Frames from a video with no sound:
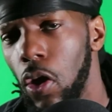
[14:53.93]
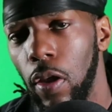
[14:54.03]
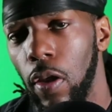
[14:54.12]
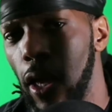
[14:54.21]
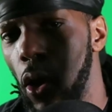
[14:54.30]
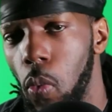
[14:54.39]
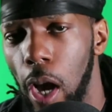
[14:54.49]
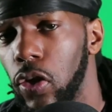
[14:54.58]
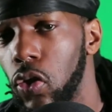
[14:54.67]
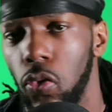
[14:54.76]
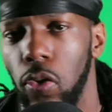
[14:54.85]
And while
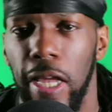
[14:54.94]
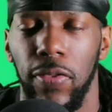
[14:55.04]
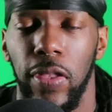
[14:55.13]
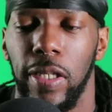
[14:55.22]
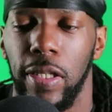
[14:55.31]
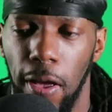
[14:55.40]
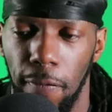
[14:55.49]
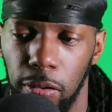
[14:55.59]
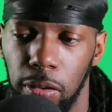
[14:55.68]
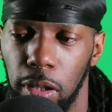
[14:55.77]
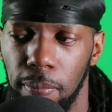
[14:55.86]
you're in this
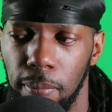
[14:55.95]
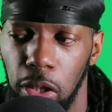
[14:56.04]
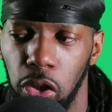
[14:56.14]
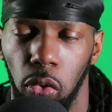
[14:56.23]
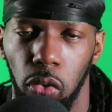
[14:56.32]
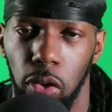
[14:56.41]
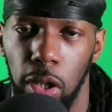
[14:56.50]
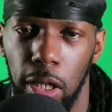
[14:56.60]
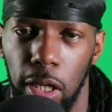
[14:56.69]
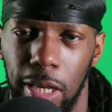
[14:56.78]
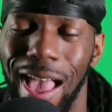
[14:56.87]
deficit, make sure you get in
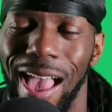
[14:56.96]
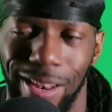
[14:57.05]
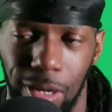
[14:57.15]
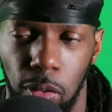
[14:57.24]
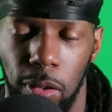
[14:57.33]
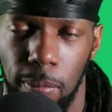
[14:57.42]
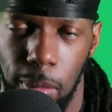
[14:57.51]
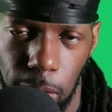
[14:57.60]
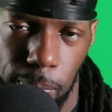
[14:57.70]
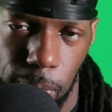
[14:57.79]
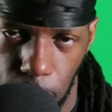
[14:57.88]
an adequate amount of
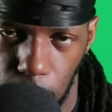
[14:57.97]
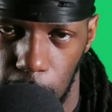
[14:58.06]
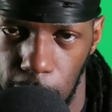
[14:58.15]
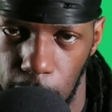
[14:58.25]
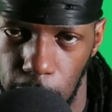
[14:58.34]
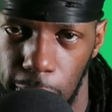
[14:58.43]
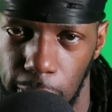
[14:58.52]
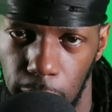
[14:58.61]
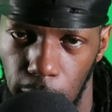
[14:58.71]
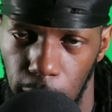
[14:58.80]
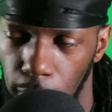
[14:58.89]
protein
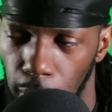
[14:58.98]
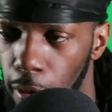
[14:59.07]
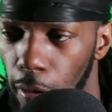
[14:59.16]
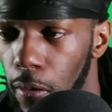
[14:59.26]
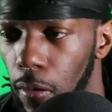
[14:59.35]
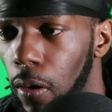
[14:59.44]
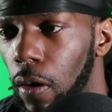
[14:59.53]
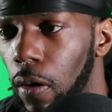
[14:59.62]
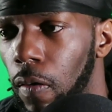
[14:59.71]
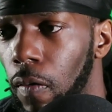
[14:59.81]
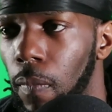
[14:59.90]
intake.
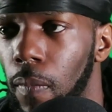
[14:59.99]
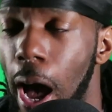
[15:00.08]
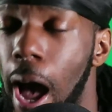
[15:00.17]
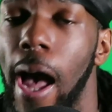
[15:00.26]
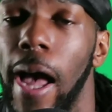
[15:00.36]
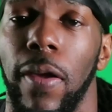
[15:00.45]
I